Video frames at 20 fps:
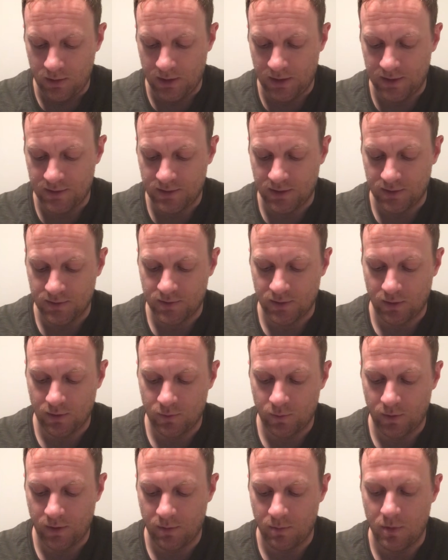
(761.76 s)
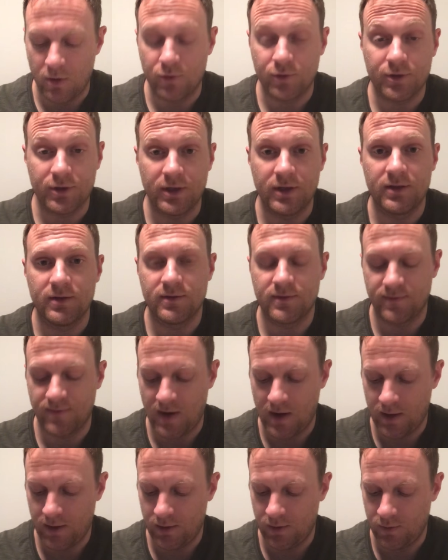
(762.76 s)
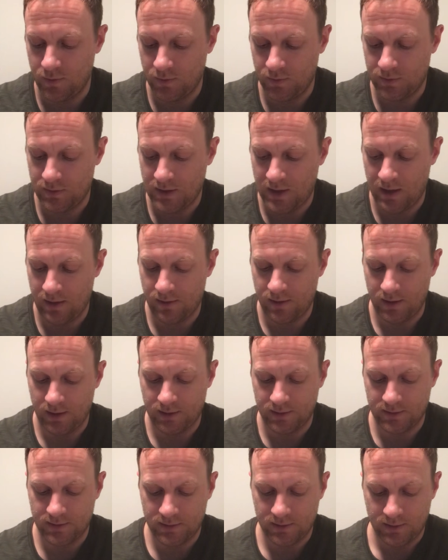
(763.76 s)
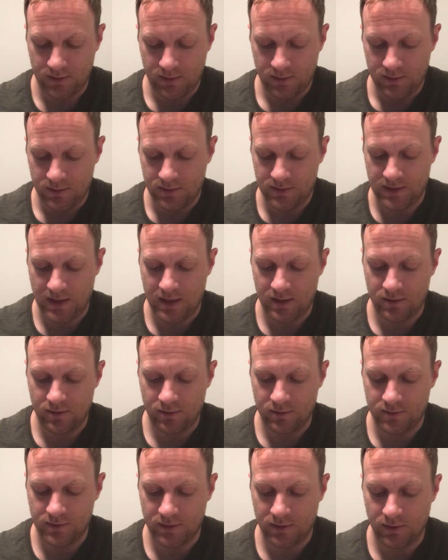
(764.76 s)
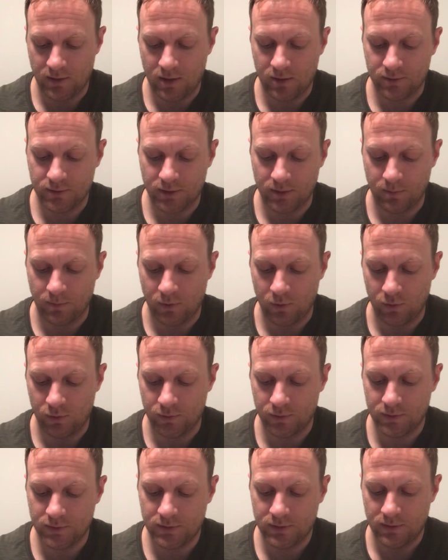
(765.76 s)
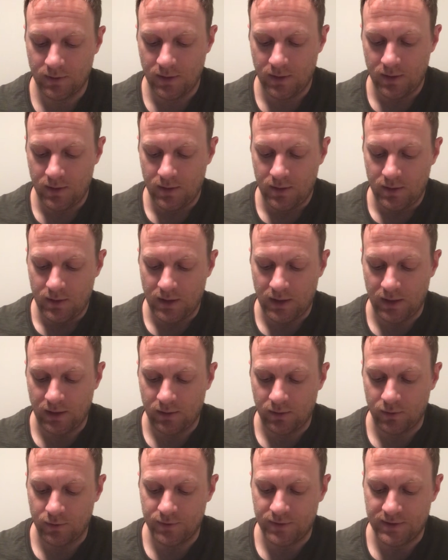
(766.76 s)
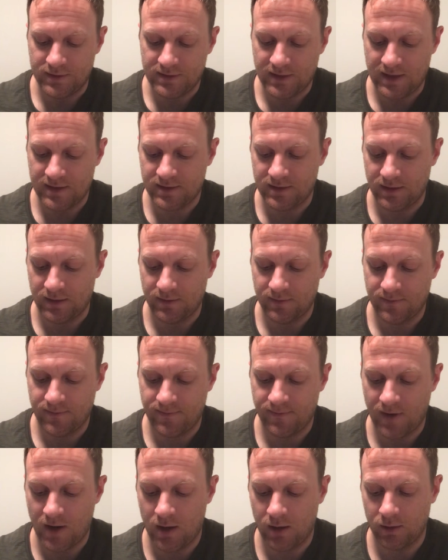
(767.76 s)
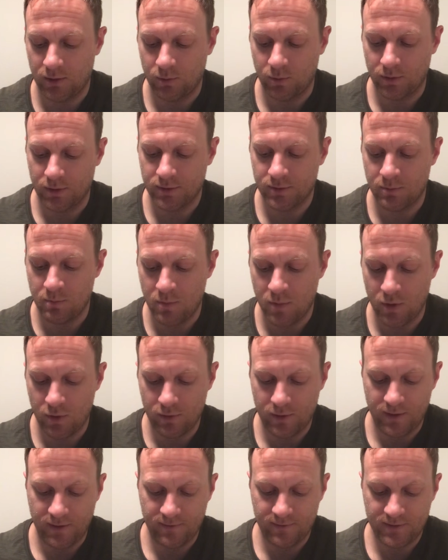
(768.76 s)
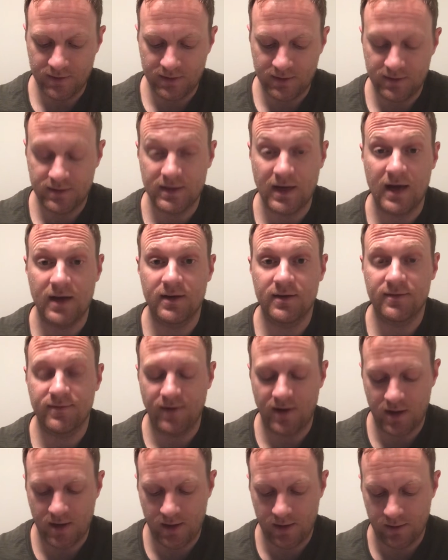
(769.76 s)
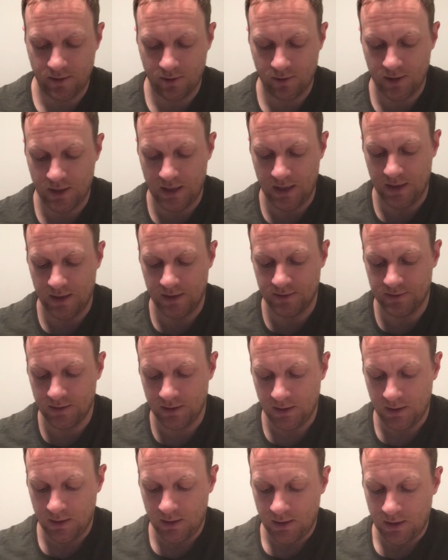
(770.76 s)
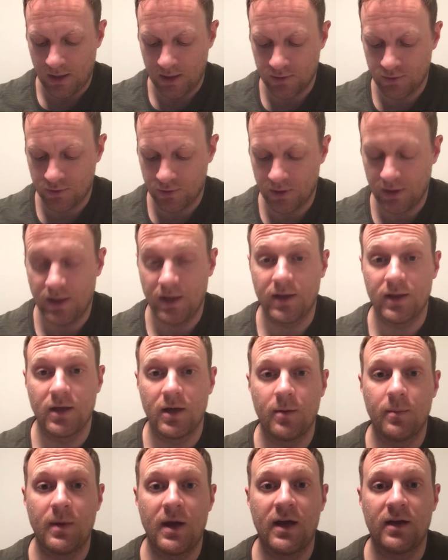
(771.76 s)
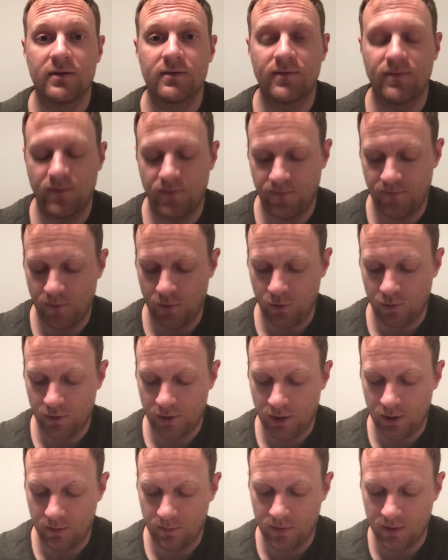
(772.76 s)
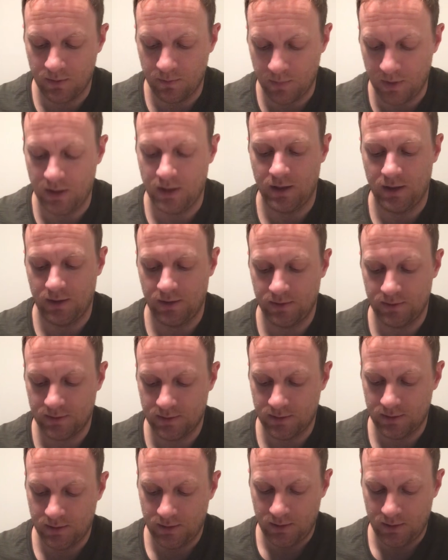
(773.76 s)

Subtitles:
It is concerned with emotions, values, ethics, standards, and long-term goals. It includes assessing followers' motives, satisfying their needs, and treating them as full human beings.